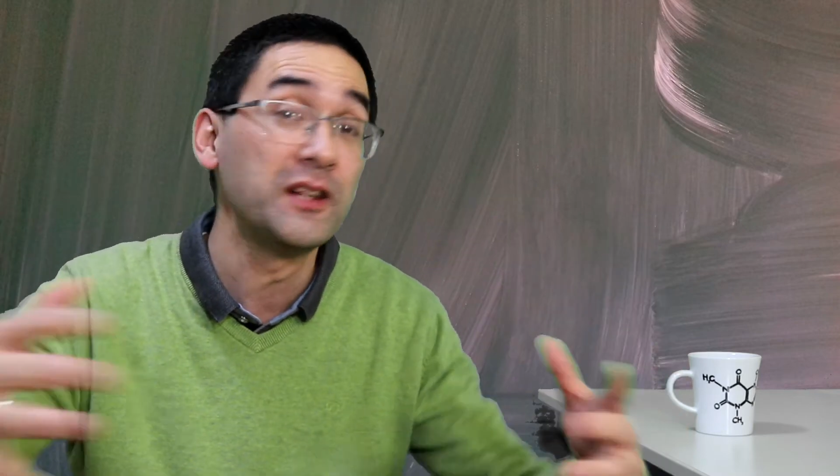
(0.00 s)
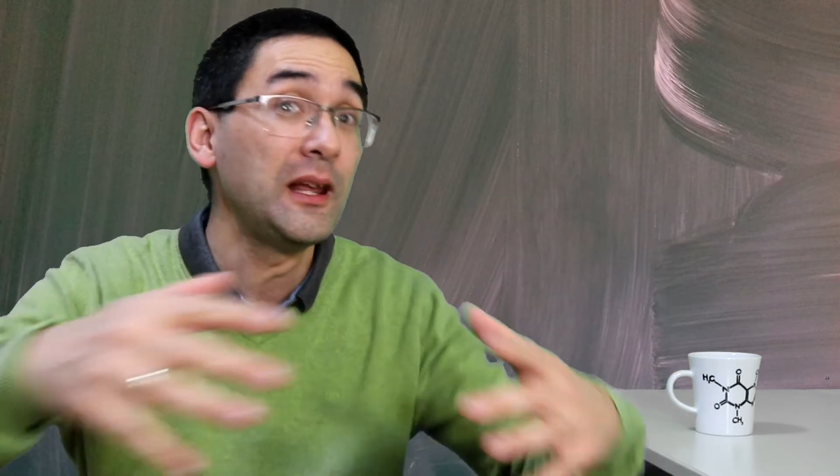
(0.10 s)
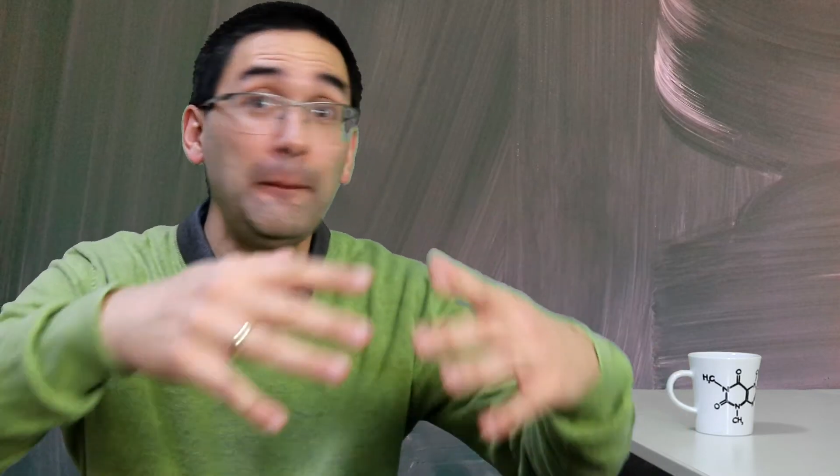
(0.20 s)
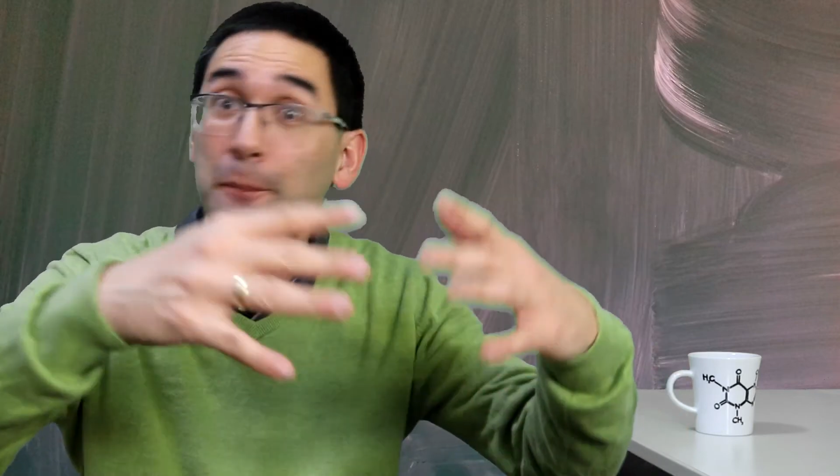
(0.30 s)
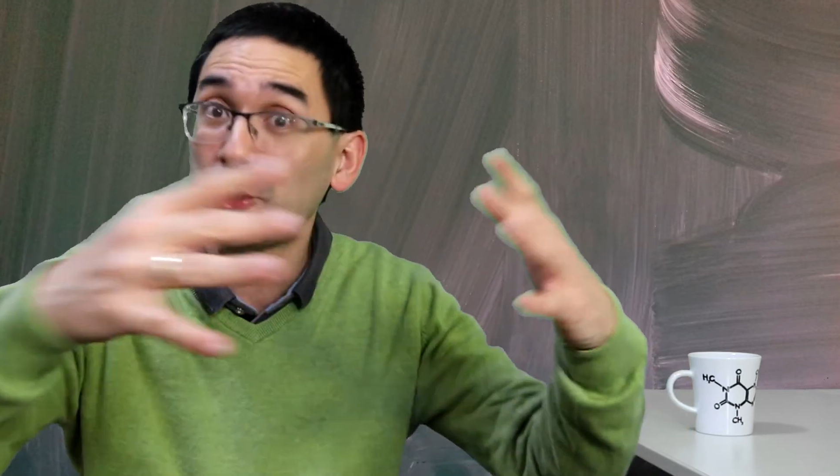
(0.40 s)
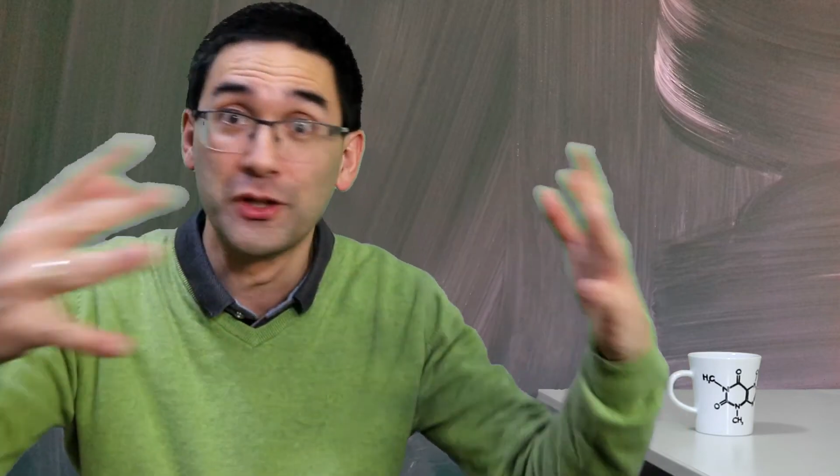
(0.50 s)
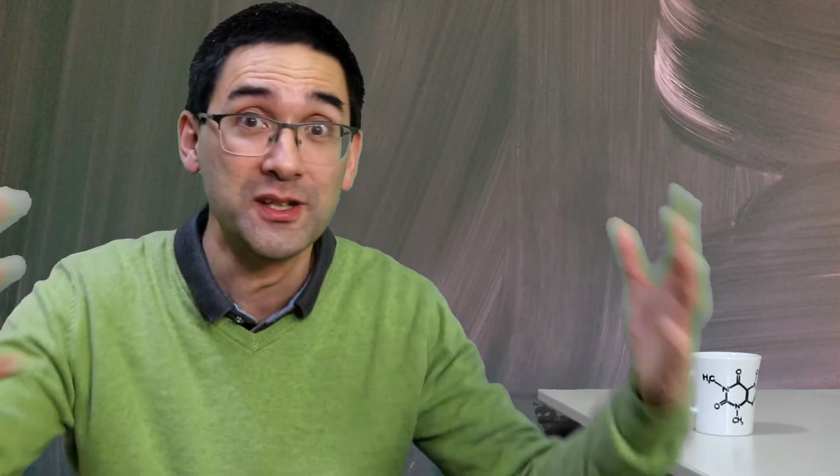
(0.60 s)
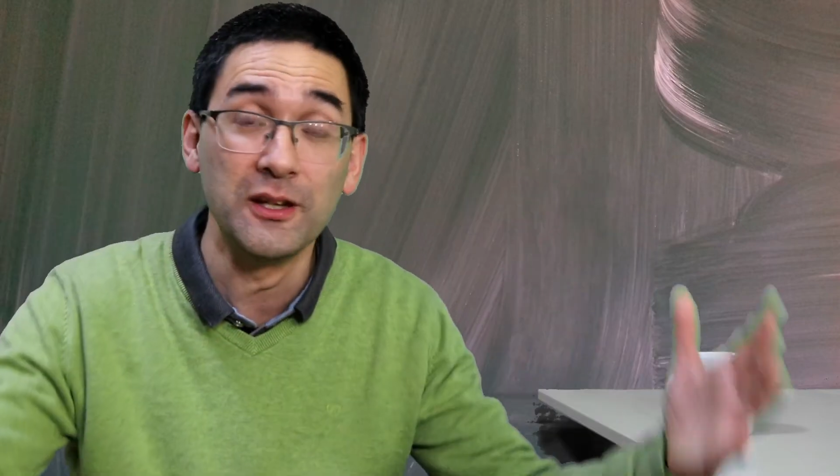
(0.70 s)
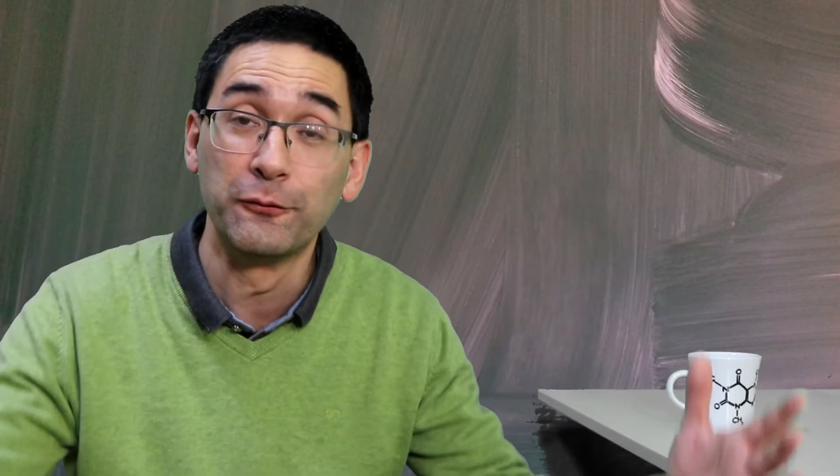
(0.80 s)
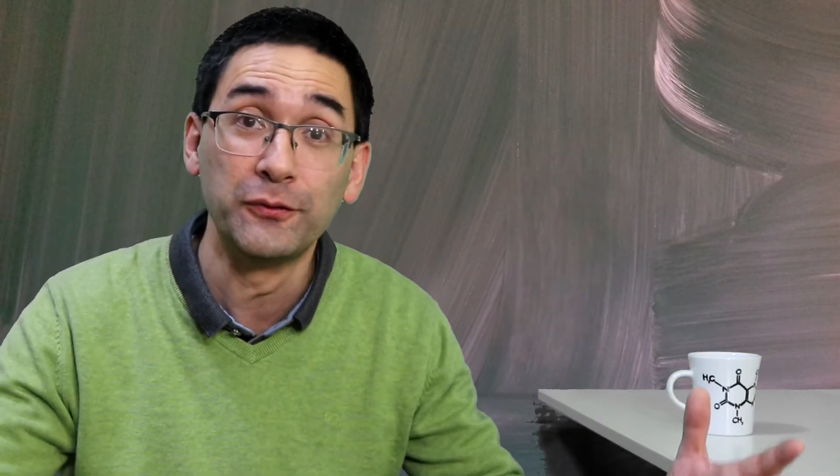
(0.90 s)
the temperature
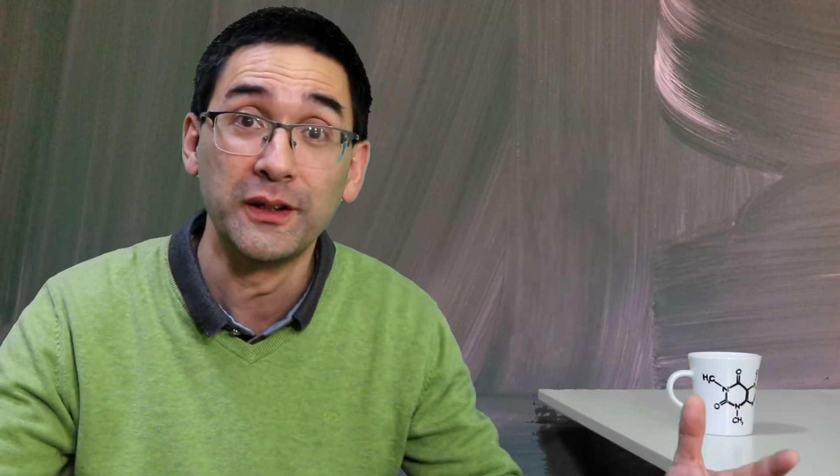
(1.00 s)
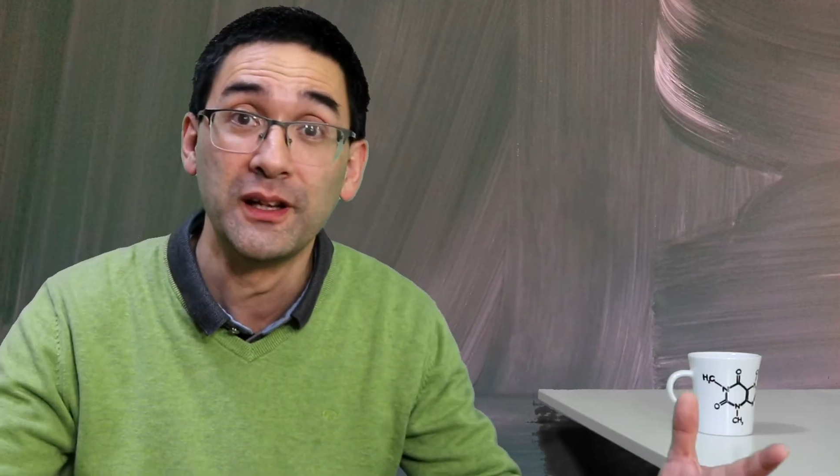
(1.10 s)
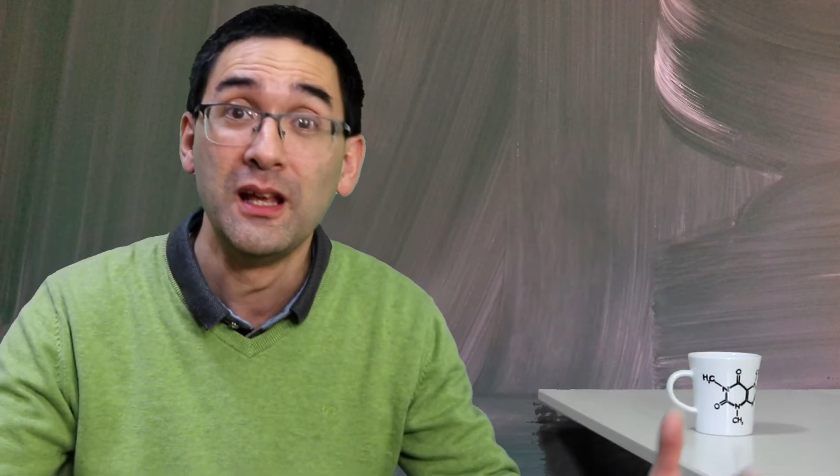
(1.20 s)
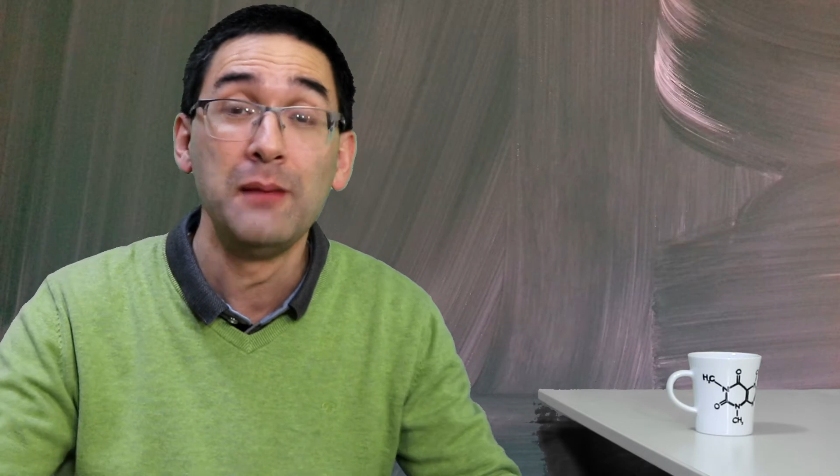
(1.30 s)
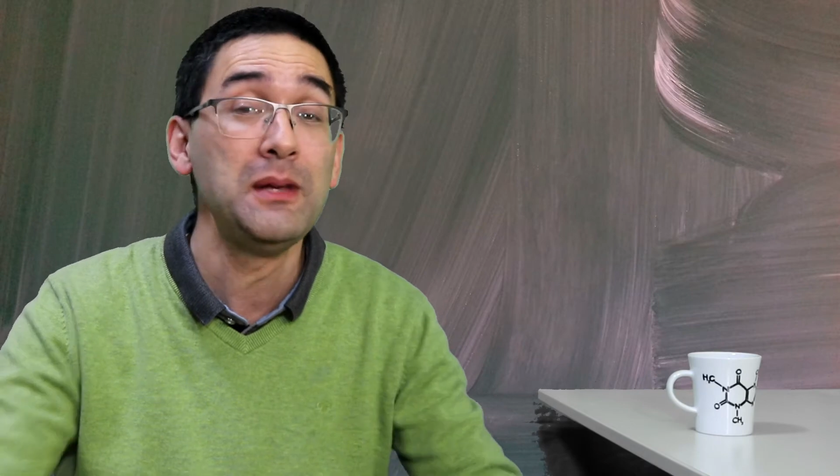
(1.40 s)
is different,